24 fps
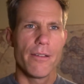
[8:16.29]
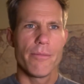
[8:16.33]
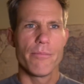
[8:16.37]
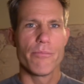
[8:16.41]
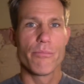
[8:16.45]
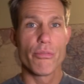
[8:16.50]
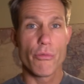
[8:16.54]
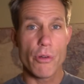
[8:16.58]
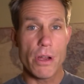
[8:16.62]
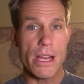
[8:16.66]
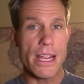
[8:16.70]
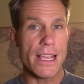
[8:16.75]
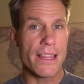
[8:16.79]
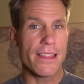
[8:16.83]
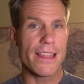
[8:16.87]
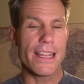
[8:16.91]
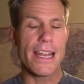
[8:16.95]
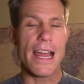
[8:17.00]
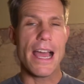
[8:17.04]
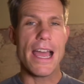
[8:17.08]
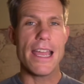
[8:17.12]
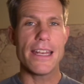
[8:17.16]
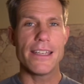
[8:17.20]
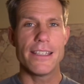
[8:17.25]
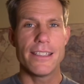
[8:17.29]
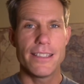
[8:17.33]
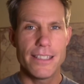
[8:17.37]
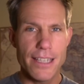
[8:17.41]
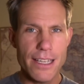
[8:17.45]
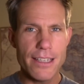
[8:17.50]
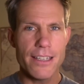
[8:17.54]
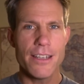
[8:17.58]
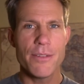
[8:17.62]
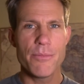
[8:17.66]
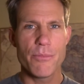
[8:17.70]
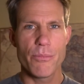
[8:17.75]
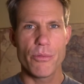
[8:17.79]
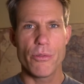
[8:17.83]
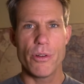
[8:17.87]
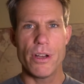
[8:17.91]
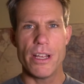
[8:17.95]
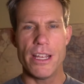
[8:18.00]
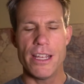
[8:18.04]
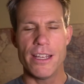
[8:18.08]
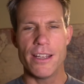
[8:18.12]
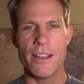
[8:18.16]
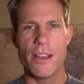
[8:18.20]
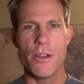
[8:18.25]
bring that I didn't
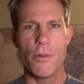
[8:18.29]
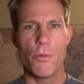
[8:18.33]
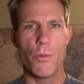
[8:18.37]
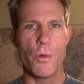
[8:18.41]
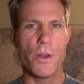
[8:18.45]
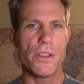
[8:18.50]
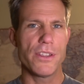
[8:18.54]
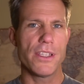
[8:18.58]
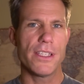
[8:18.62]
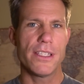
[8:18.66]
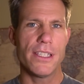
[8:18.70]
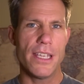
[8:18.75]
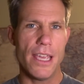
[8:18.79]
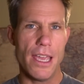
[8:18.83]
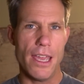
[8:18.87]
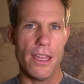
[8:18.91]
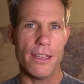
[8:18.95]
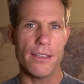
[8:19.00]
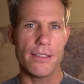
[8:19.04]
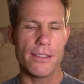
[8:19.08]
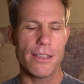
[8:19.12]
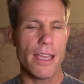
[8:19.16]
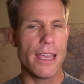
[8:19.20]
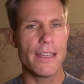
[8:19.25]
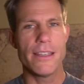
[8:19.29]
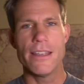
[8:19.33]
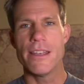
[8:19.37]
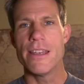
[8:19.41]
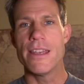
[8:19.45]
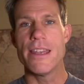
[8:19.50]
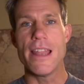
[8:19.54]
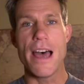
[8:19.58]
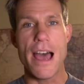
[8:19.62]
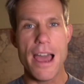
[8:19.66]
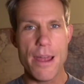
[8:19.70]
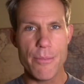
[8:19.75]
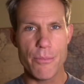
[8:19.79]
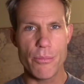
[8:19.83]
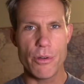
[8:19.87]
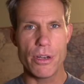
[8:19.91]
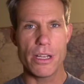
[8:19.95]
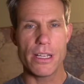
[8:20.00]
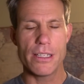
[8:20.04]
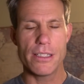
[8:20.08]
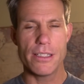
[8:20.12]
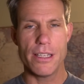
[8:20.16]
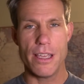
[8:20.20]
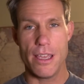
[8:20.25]
bring was a tent. I did not
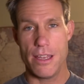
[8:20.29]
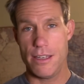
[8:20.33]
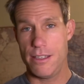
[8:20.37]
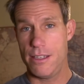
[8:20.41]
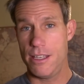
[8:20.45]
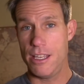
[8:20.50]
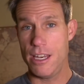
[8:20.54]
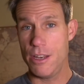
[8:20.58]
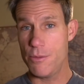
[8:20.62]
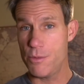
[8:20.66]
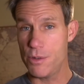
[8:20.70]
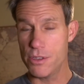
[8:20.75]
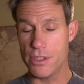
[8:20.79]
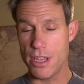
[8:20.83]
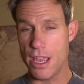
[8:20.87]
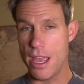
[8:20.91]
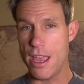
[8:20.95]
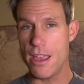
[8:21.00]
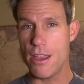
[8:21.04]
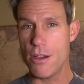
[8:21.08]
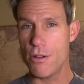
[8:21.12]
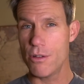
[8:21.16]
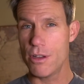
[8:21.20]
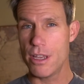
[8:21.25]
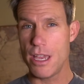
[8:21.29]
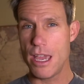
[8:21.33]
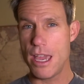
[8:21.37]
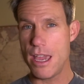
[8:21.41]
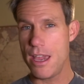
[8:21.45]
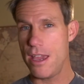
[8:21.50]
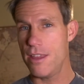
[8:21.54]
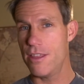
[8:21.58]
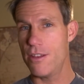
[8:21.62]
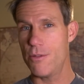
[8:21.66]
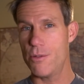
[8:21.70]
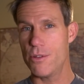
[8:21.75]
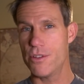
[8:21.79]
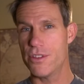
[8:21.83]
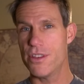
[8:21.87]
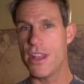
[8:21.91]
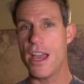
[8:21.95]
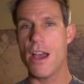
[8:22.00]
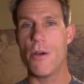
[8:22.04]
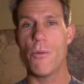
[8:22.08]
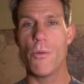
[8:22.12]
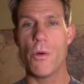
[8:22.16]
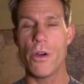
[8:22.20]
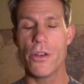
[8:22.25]
bring a tent, and it was a-okay. There was
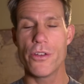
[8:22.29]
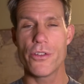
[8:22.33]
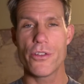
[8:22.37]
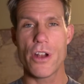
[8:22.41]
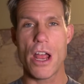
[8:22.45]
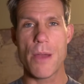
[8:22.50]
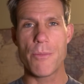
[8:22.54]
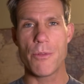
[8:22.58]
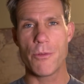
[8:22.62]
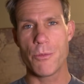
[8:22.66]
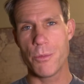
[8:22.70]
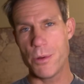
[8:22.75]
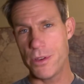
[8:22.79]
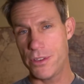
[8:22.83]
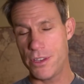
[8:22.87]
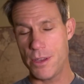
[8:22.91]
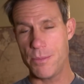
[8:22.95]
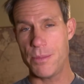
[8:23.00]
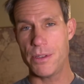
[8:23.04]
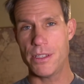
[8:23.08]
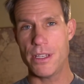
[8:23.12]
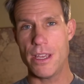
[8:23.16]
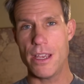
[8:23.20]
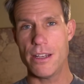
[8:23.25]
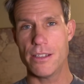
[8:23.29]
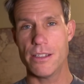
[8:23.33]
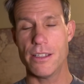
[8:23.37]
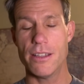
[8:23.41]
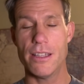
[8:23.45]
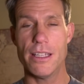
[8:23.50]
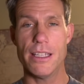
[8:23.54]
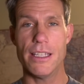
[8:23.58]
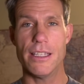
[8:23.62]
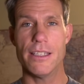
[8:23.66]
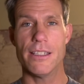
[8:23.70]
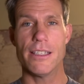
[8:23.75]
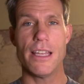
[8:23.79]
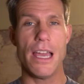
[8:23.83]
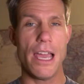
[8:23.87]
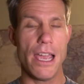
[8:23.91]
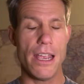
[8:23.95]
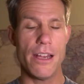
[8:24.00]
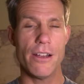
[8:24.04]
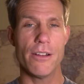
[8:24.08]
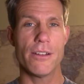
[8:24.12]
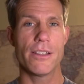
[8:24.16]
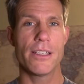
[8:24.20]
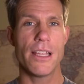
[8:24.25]
not one drop of precipitation the
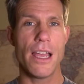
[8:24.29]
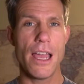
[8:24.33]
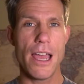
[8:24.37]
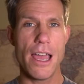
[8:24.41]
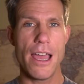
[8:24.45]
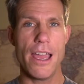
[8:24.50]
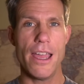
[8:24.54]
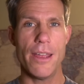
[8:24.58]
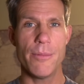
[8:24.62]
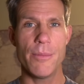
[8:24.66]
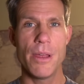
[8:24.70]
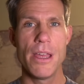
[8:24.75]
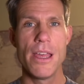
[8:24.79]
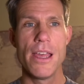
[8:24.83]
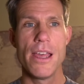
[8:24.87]
entire time.